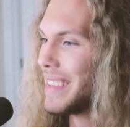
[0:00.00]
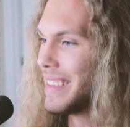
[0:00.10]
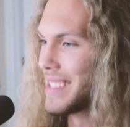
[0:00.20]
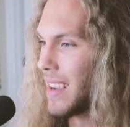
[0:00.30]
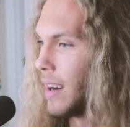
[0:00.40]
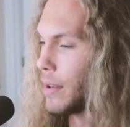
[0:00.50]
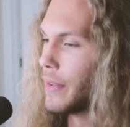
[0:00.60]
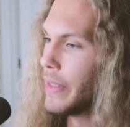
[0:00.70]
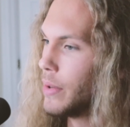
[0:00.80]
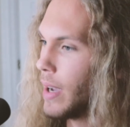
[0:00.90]
discography
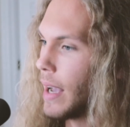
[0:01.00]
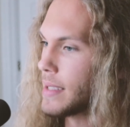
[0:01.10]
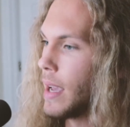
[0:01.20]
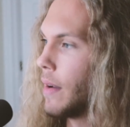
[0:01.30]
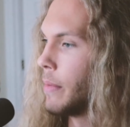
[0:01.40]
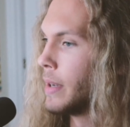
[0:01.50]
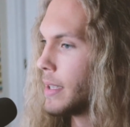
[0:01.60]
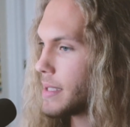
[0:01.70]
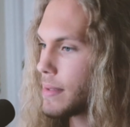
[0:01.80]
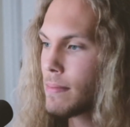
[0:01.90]
that you guys have. I mean,
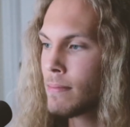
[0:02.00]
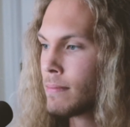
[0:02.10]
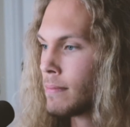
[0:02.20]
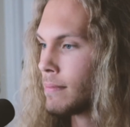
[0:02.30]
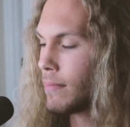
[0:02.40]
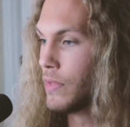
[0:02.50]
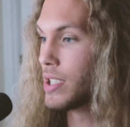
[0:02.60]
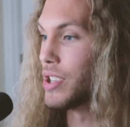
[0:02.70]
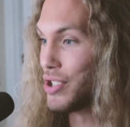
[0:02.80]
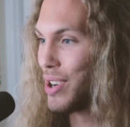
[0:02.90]
it's just the sheer